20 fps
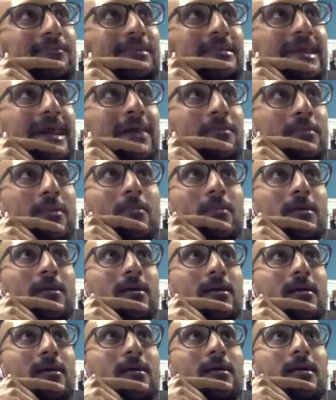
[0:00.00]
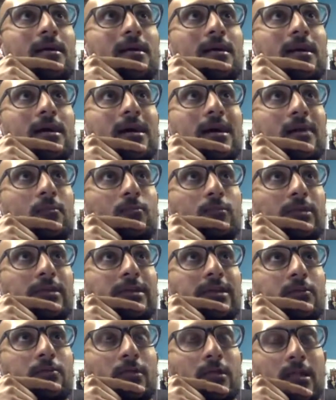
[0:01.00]
I remember really
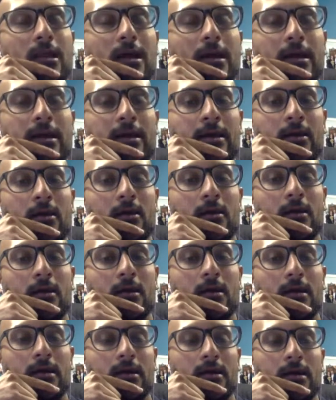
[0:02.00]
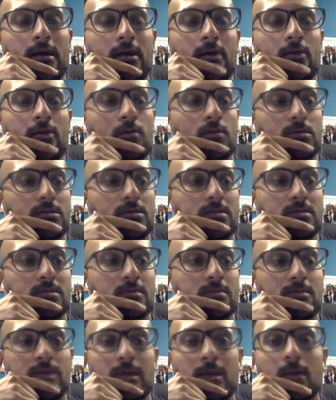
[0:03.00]
relying on other
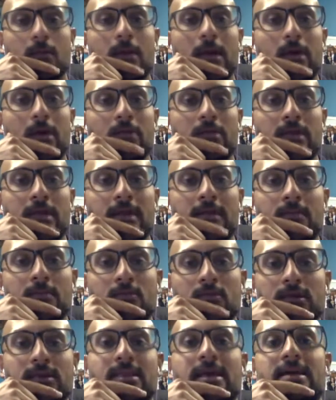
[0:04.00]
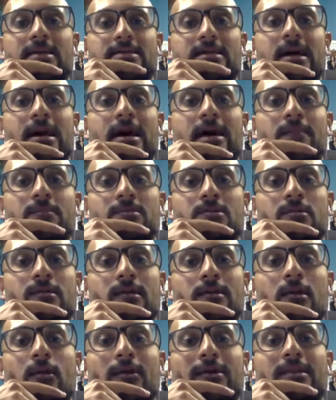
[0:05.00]
Muslims and being around them during that time. So
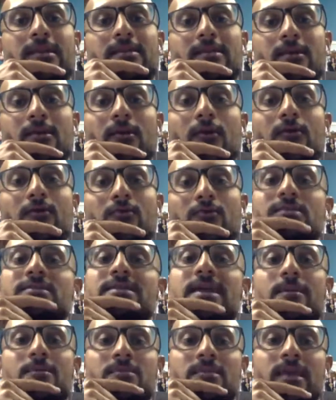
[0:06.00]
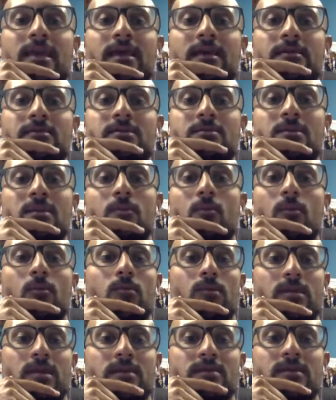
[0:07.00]
then knowing that they're going through the same thing to be more
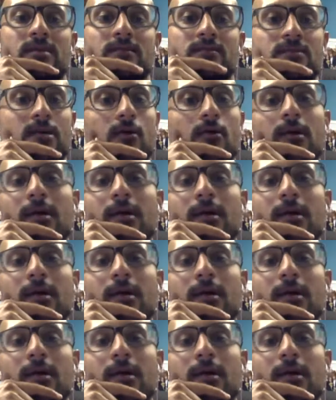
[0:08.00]
productive. So,